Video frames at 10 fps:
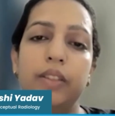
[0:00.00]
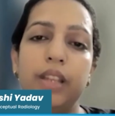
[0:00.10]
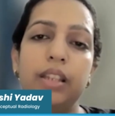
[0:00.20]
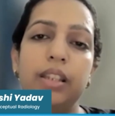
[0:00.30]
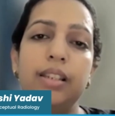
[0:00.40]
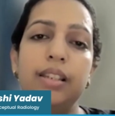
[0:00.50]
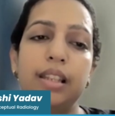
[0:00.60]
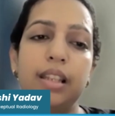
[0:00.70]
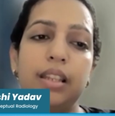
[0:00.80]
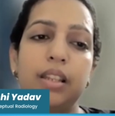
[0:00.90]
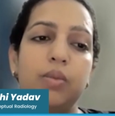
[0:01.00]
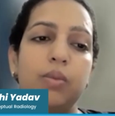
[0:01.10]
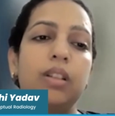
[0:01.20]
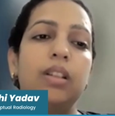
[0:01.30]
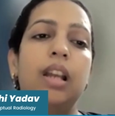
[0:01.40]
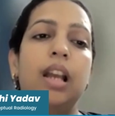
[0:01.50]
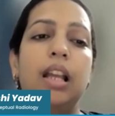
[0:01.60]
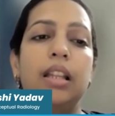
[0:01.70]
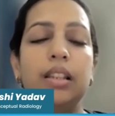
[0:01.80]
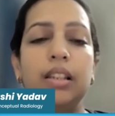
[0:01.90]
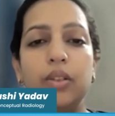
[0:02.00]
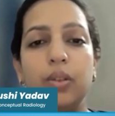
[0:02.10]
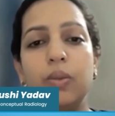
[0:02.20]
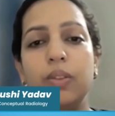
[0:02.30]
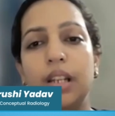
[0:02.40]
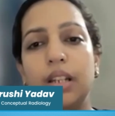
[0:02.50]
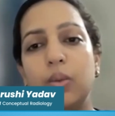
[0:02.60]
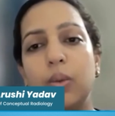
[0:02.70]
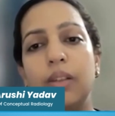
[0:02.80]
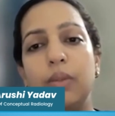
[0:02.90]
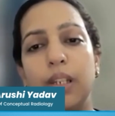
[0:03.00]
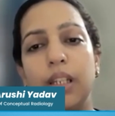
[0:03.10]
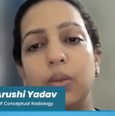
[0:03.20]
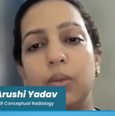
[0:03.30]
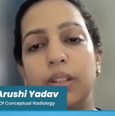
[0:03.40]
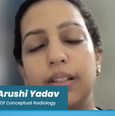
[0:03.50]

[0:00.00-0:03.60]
then this, and then this one, and this shows that 12, 22,